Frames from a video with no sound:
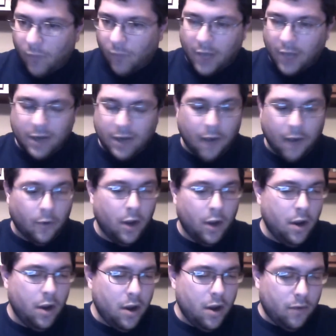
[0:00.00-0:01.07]
Now,
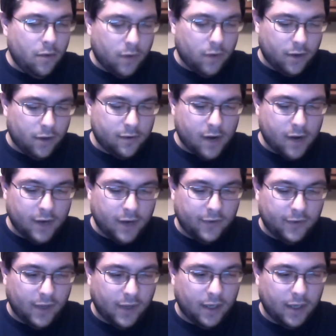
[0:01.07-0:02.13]
one other
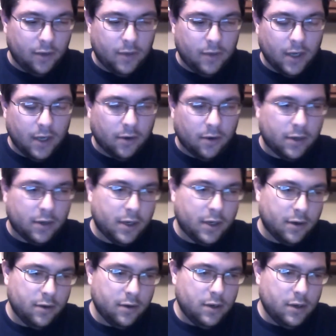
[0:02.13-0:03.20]
nice thing you get on
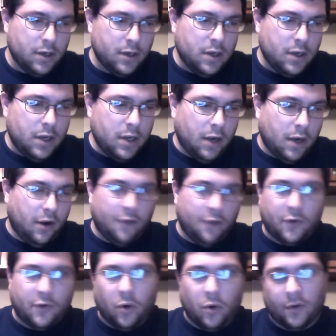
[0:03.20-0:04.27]
here, of
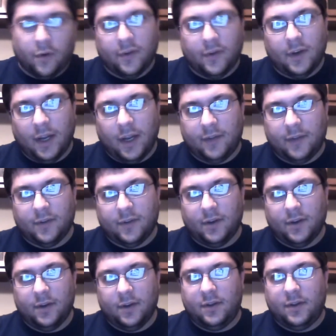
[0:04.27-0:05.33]
course, it takes
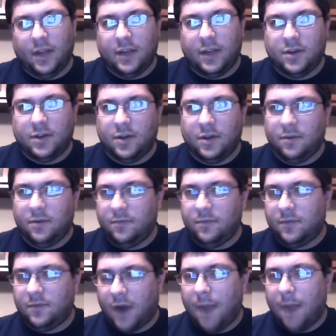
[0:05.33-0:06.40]
you
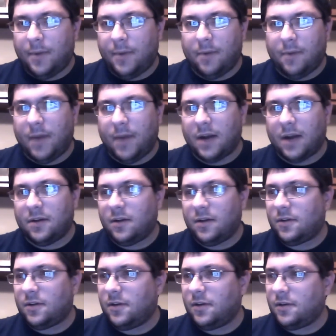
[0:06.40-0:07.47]
dropping about
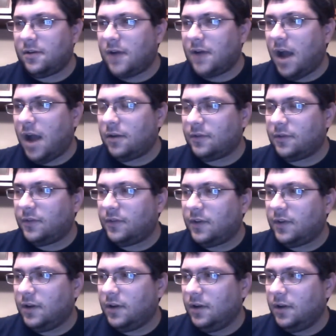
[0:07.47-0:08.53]
another $100
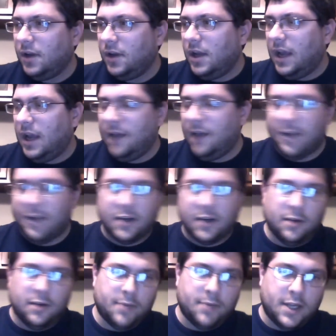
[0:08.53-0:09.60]
to have it
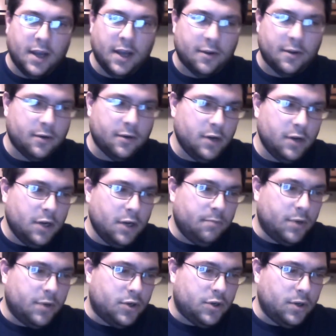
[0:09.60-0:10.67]
come together,
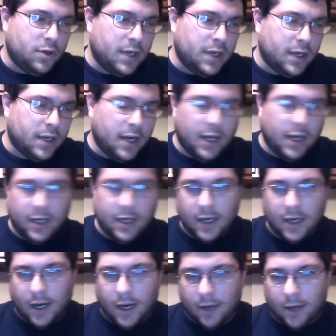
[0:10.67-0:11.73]
but you get
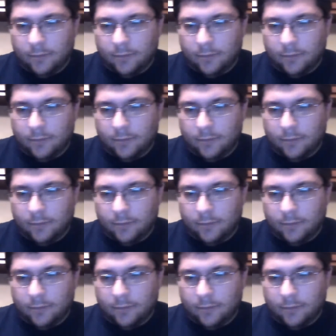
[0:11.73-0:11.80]
a